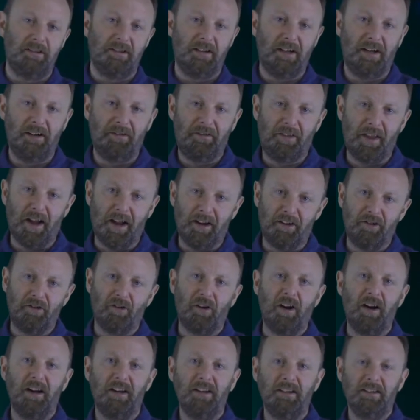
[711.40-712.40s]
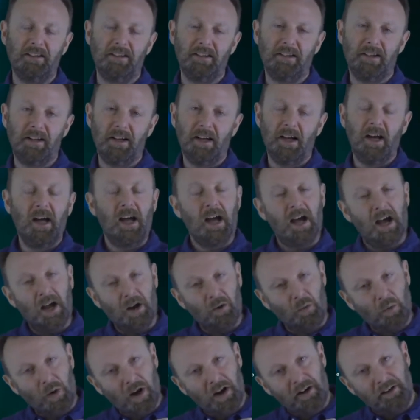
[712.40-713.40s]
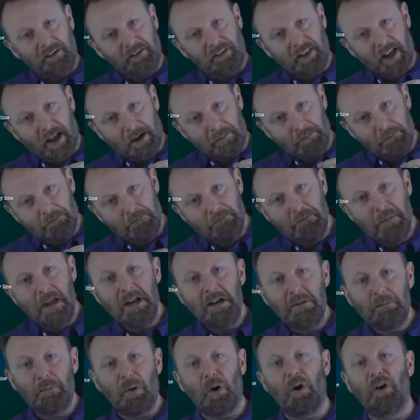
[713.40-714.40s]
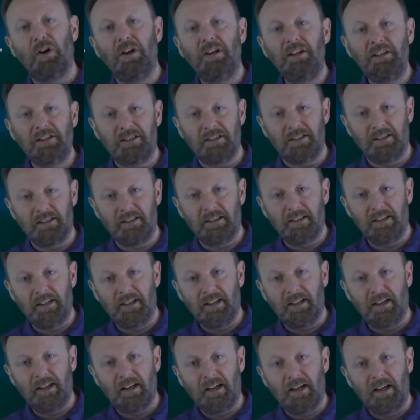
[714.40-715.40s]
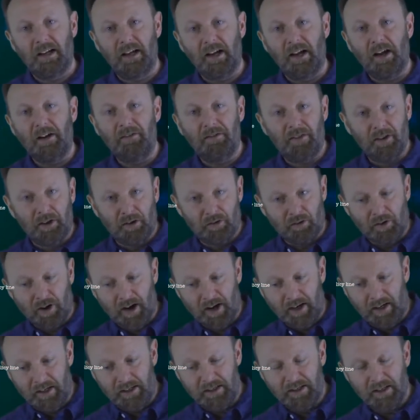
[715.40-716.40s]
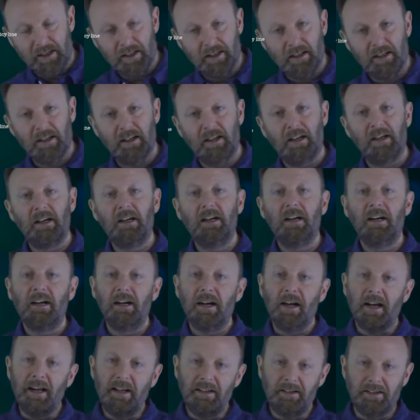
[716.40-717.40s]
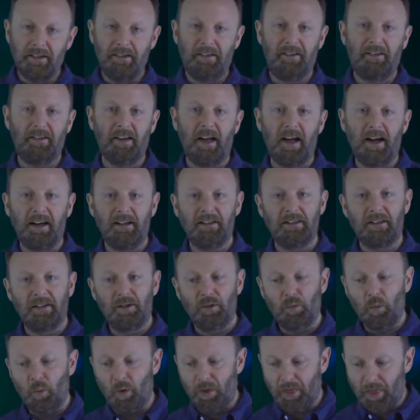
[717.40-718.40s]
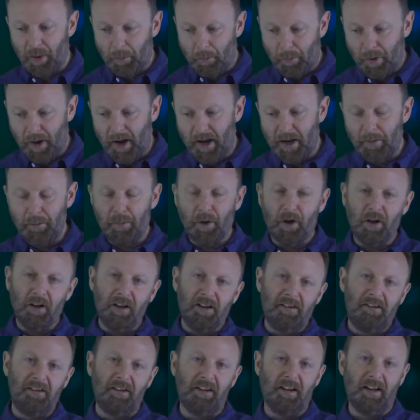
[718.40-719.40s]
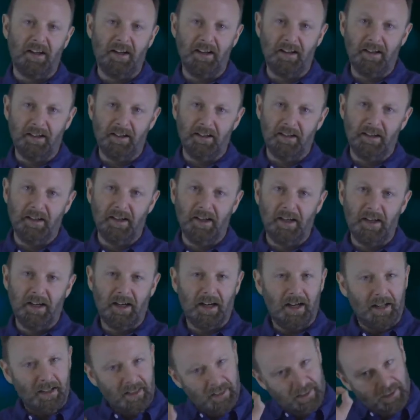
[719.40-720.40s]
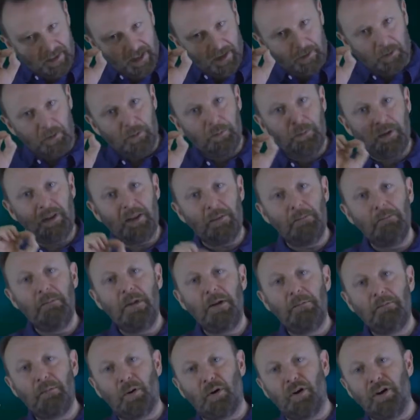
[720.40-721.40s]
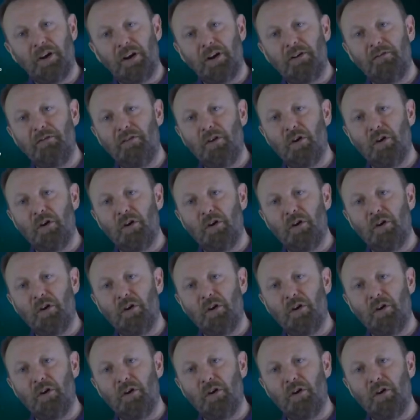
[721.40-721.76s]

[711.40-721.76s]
of that grade? And where does that midpoint of the grade intersect with the pay policy line? And that will be the midpoint of